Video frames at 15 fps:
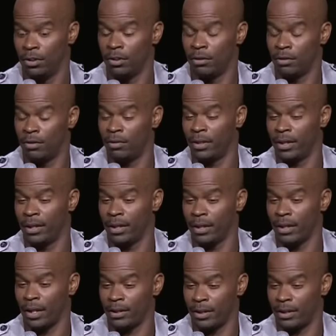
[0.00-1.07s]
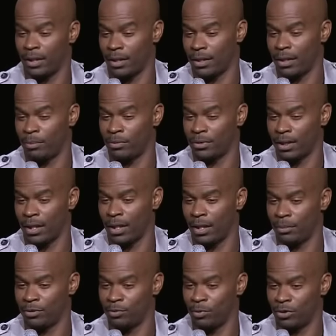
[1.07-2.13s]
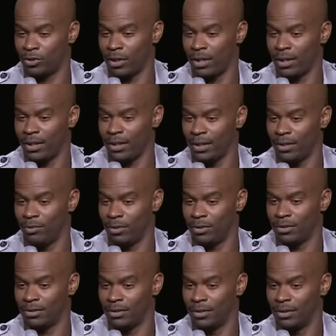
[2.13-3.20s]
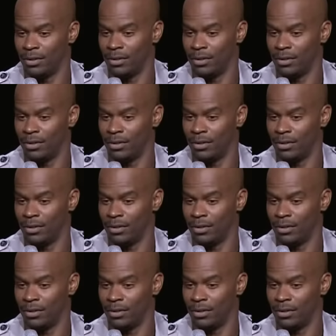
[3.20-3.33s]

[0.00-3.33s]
You gonna do it again? I did that a couple times. You wanna try it again?